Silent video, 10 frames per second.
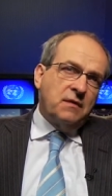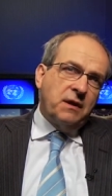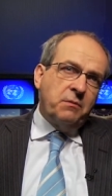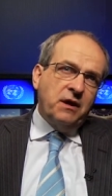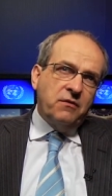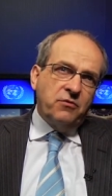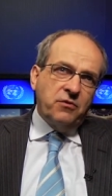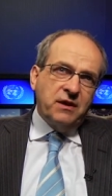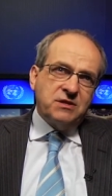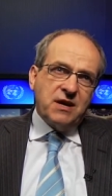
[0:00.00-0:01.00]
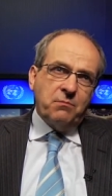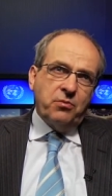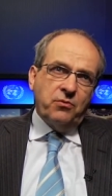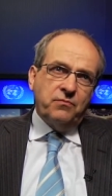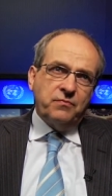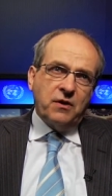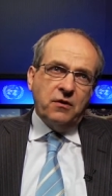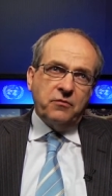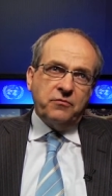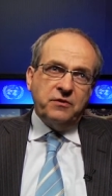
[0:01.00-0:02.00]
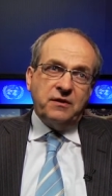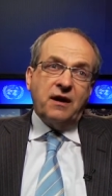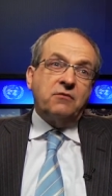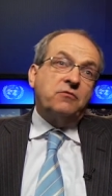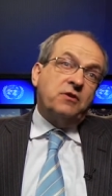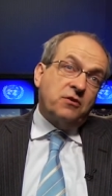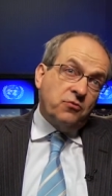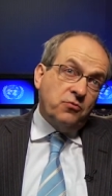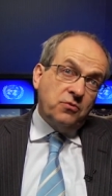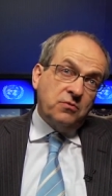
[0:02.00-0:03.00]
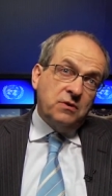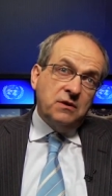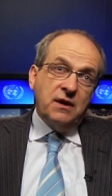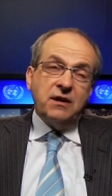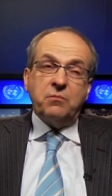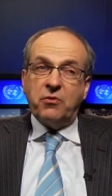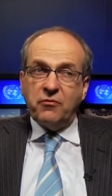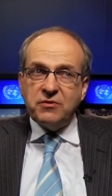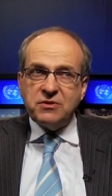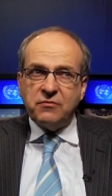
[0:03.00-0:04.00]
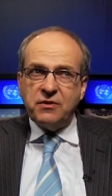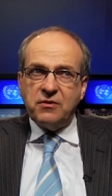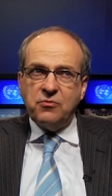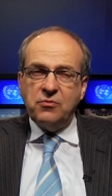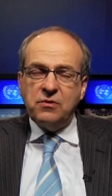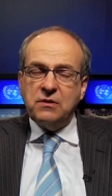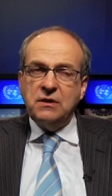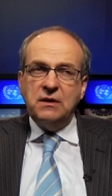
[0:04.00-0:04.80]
Let me give you the example of the town of Kirkuk and the province of Kirkuk.